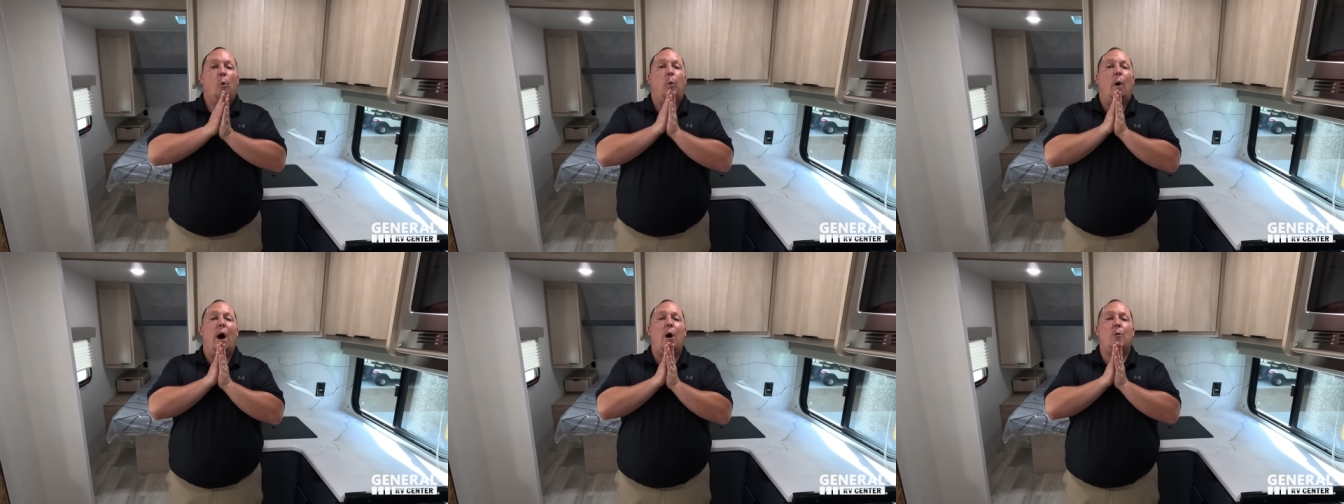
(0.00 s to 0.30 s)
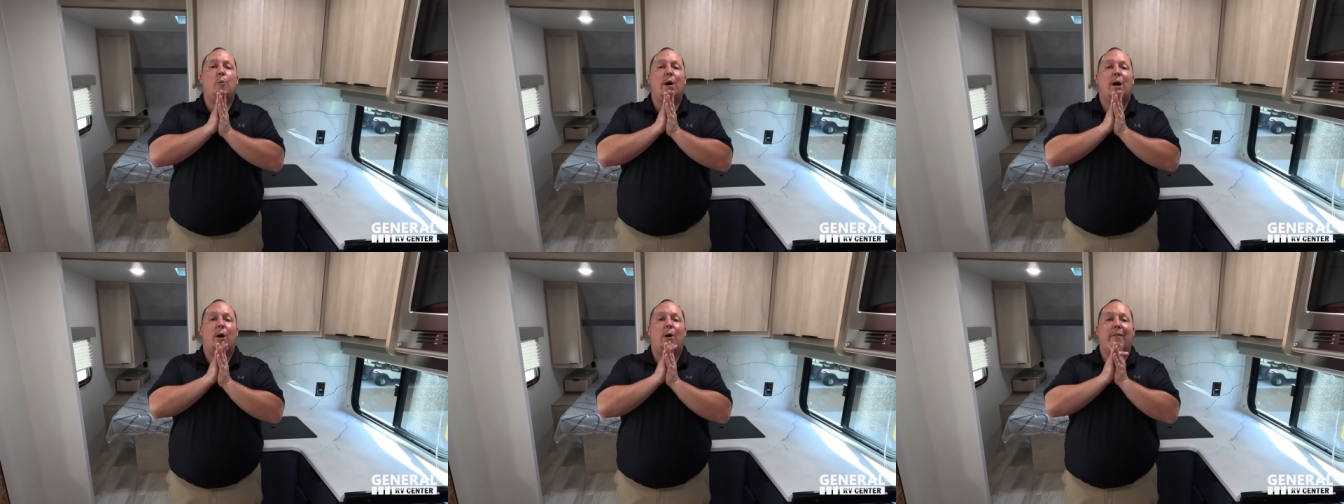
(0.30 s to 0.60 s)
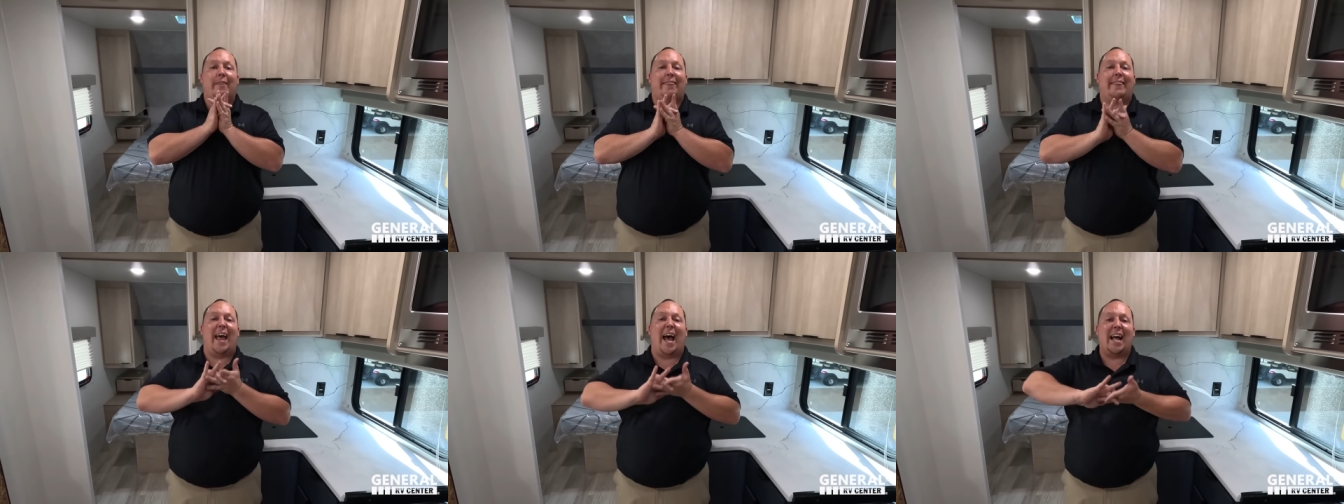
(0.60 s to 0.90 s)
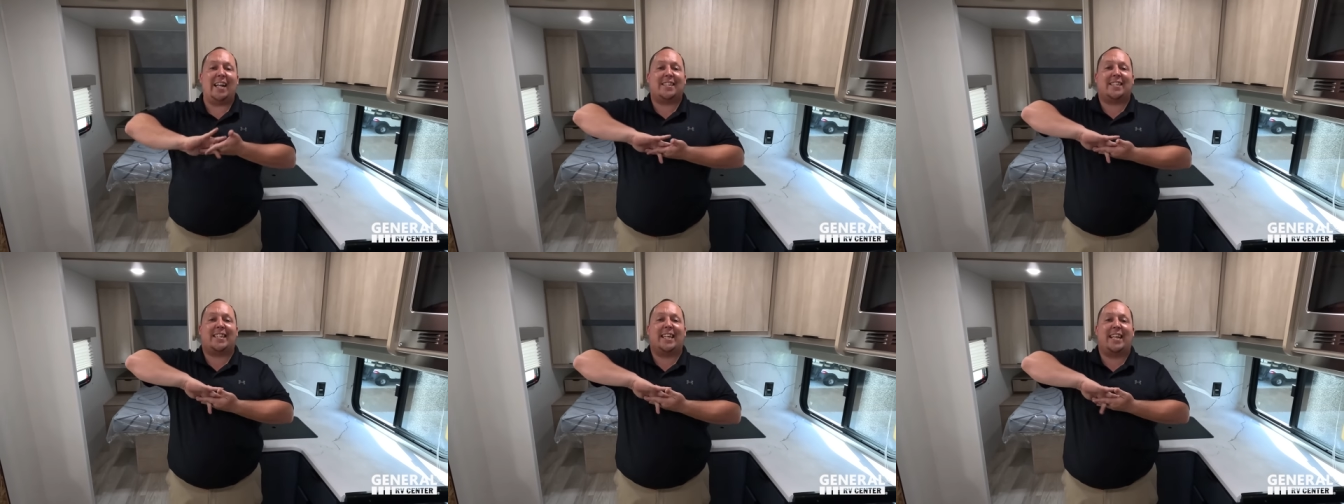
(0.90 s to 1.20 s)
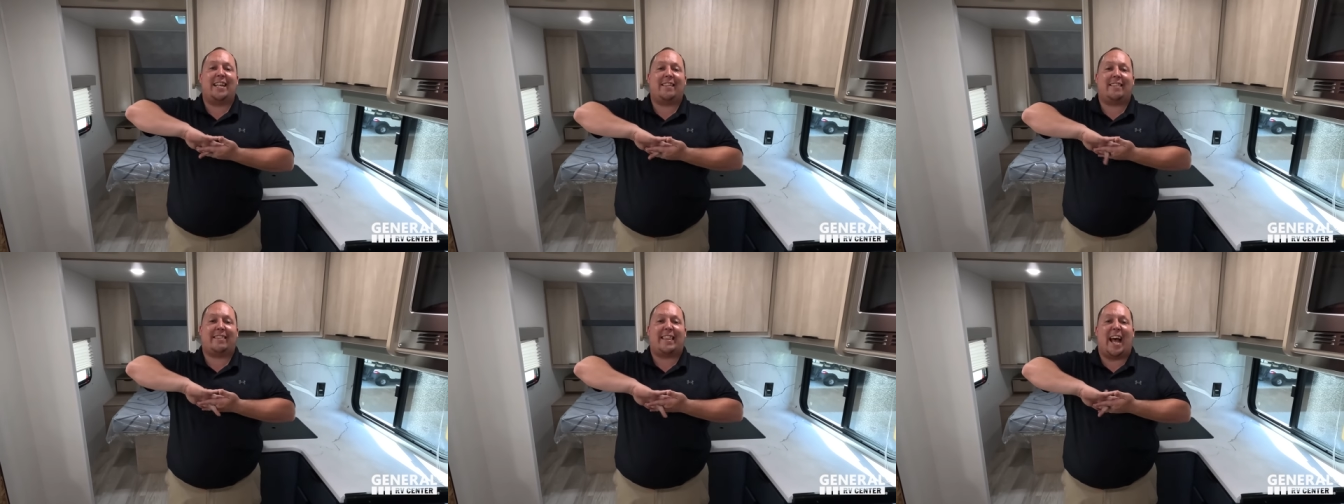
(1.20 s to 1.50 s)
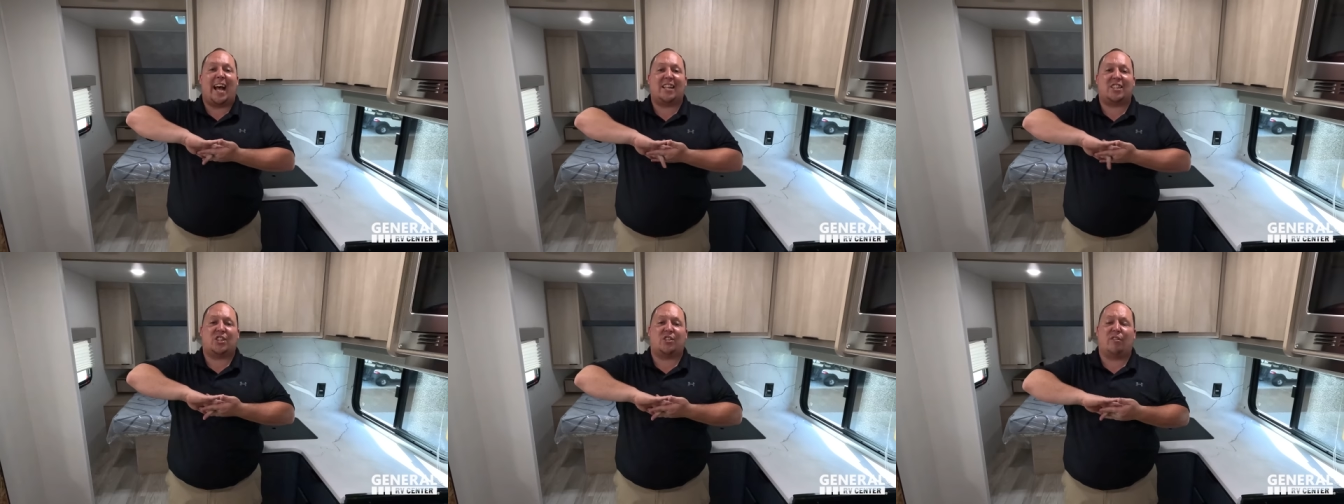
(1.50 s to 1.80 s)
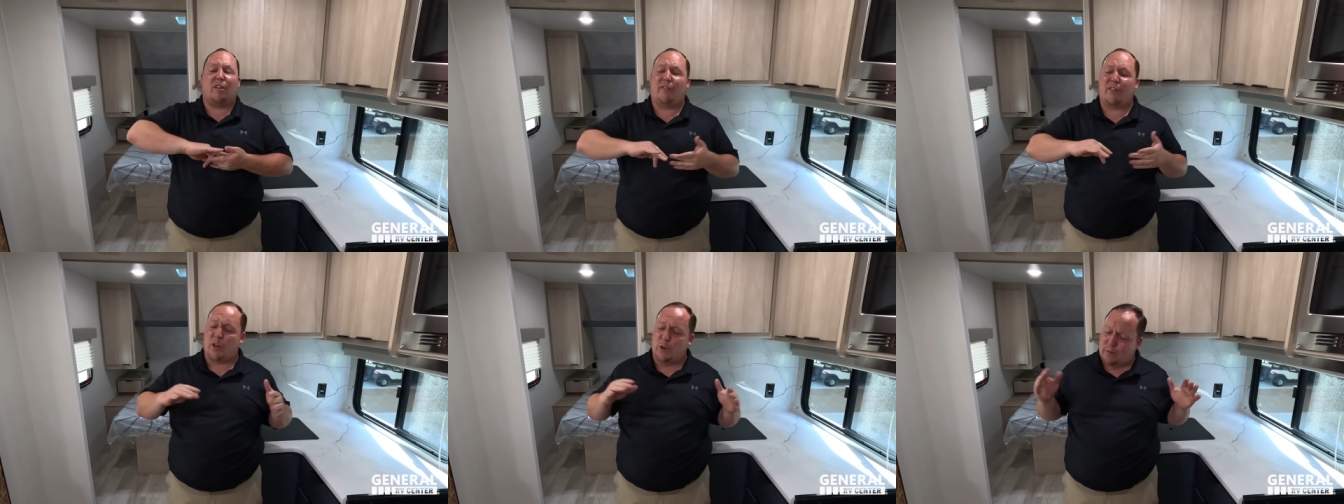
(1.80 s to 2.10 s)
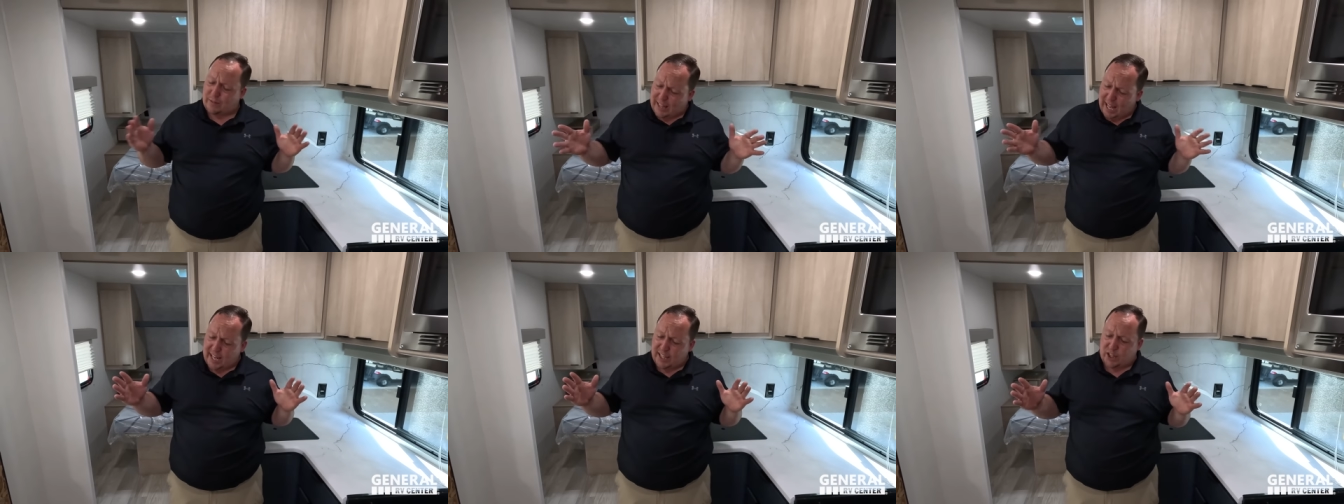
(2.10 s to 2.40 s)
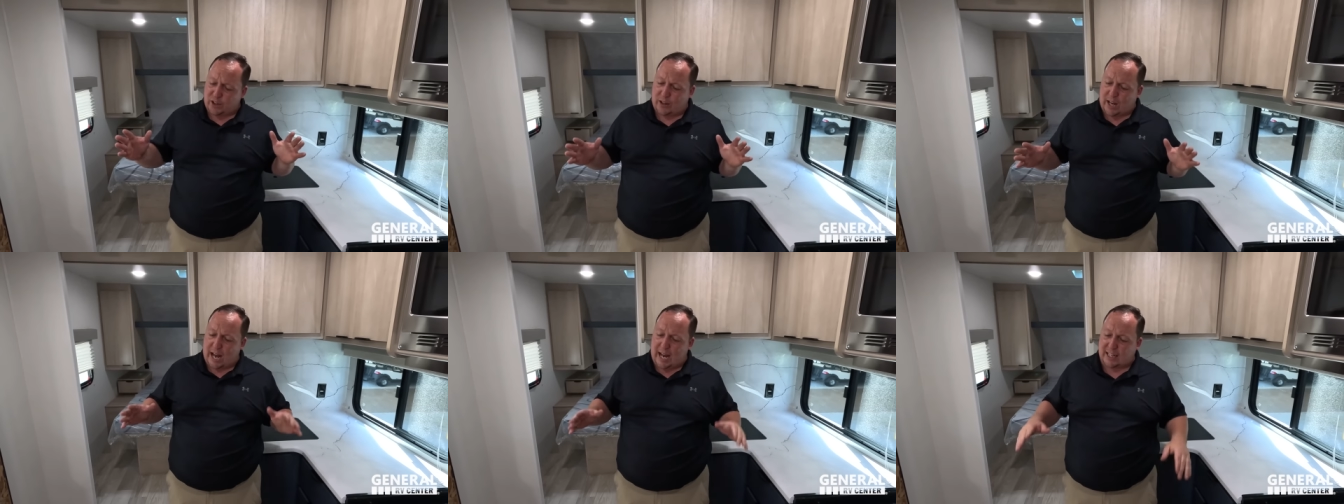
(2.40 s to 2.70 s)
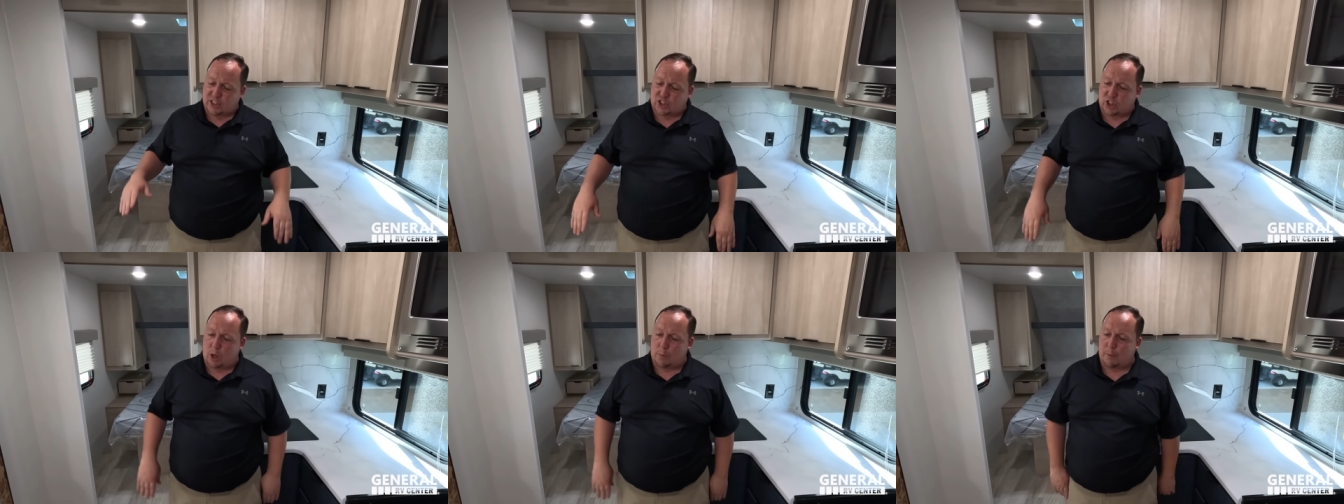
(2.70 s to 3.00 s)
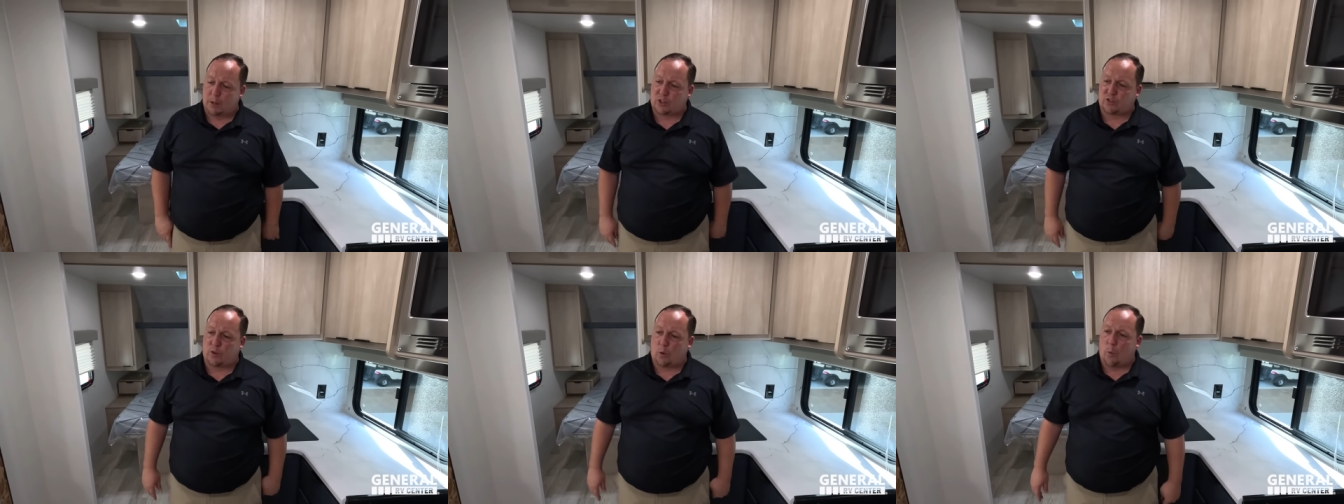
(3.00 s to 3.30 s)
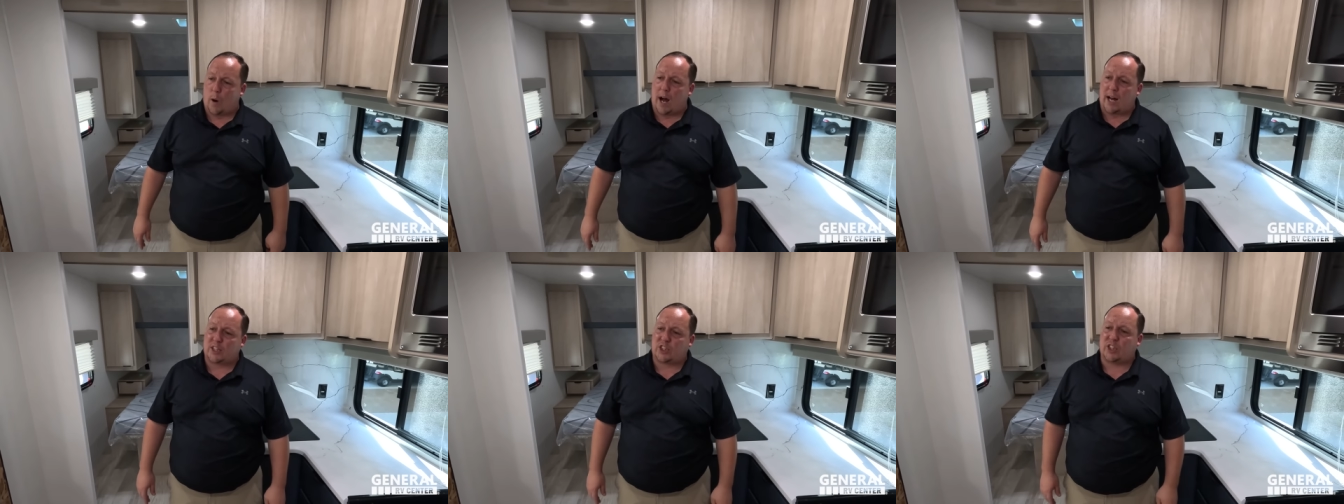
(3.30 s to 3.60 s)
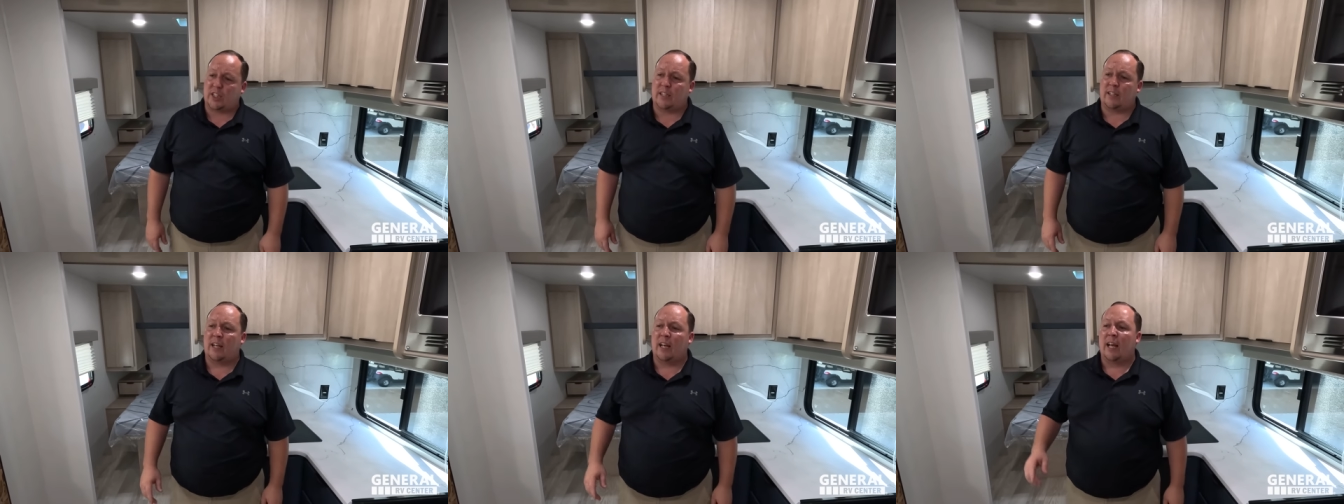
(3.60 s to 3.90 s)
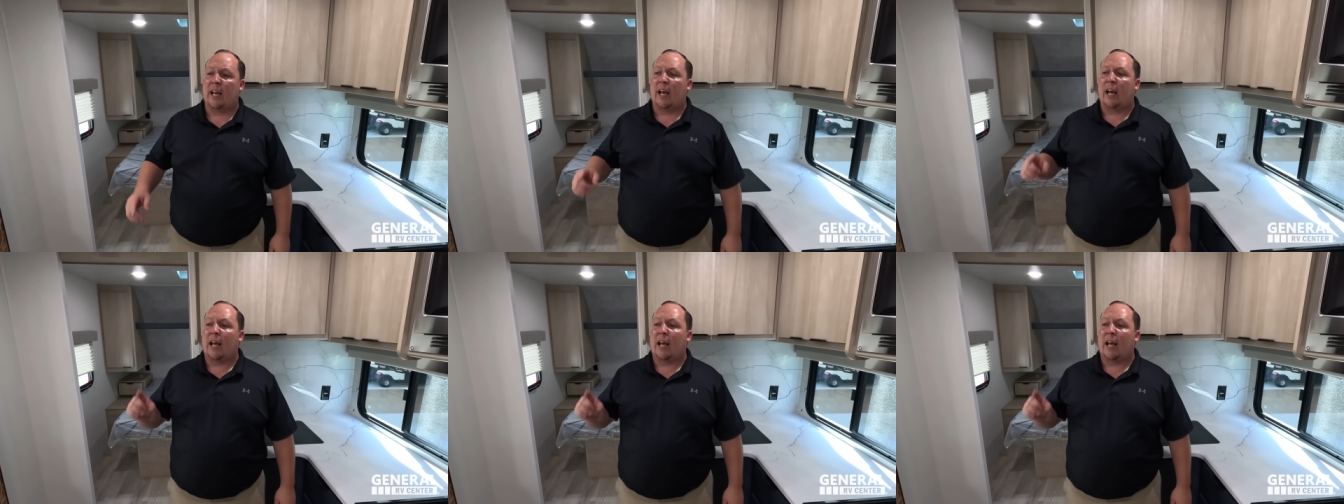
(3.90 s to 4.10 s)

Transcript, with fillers: Well, well, that's it. That's the review. Thank you guys so much for watching.